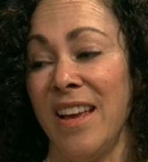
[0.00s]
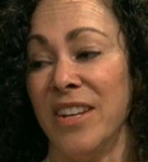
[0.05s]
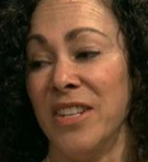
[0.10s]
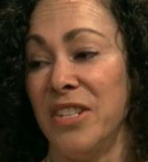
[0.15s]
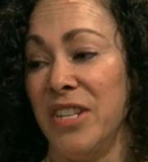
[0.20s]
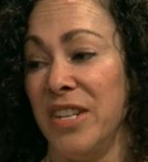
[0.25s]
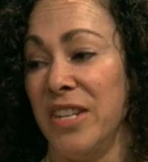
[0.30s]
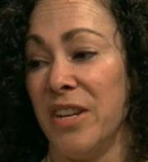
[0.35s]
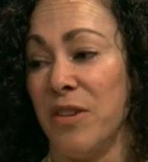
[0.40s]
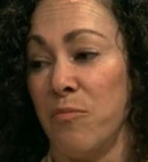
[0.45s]

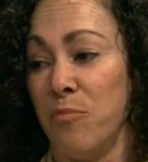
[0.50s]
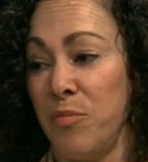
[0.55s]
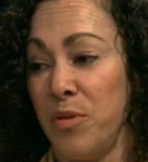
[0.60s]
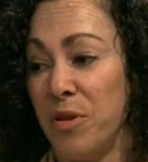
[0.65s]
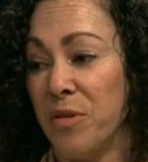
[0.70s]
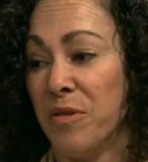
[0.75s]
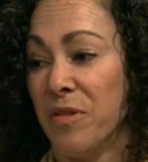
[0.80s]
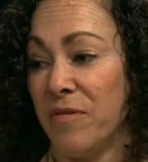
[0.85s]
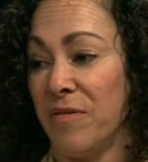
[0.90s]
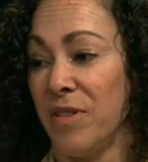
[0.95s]
She did a
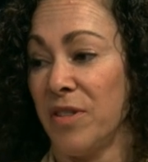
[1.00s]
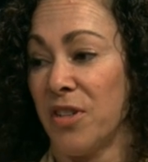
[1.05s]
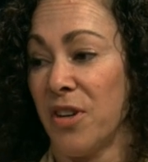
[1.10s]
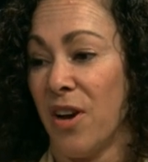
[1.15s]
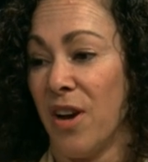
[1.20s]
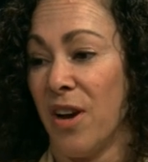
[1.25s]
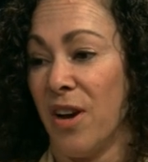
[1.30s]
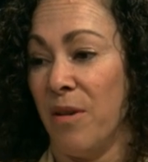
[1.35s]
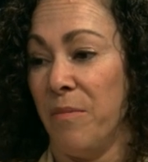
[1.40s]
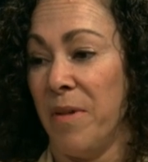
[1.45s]
beautiful
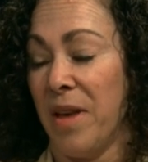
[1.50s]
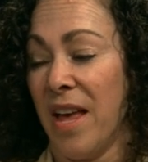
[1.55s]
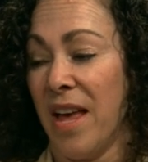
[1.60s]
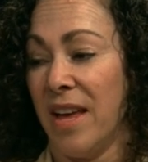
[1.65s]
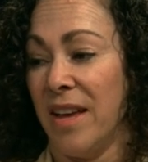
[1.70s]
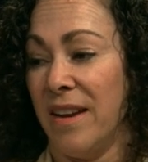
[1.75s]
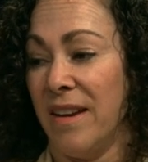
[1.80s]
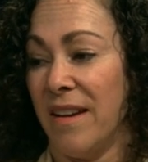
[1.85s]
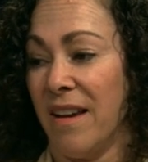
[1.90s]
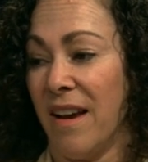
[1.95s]
job, mm -hmm.
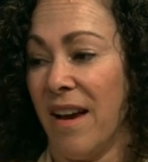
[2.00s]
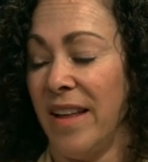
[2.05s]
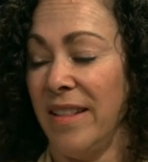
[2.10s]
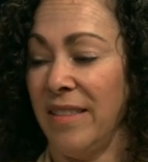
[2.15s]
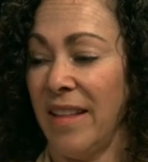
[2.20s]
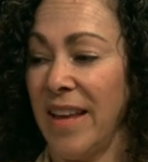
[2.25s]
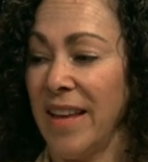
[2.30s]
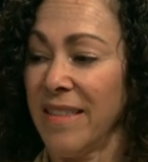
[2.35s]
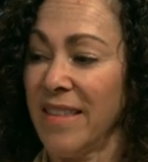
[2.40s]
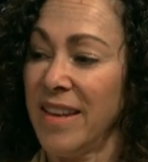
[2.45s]
and I
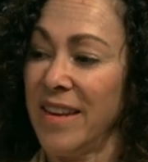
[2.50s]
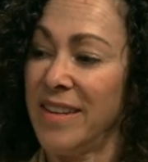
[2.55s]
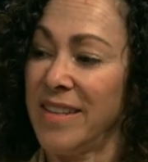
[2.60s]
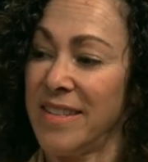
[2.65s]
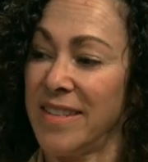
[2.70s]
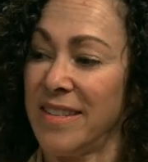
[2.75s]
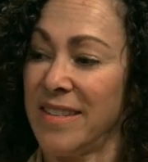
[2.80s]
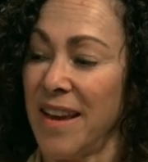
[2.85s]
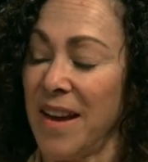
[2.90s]
like that it's.